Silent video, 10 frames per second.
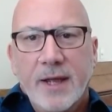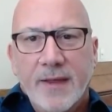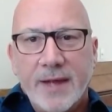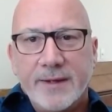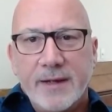
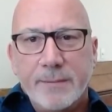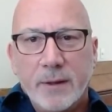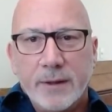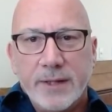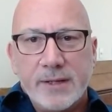they had an
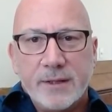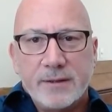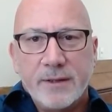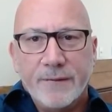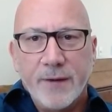inability
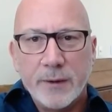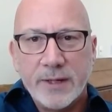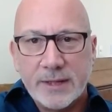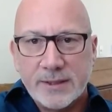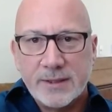to
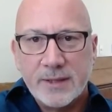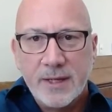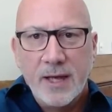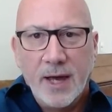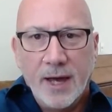focus
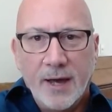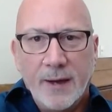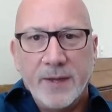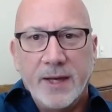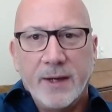
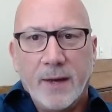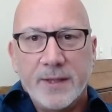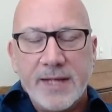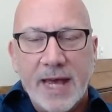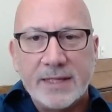in on
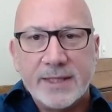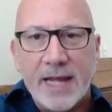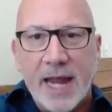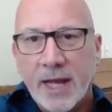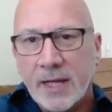the task at
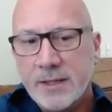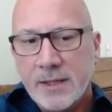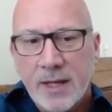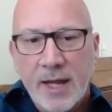hand.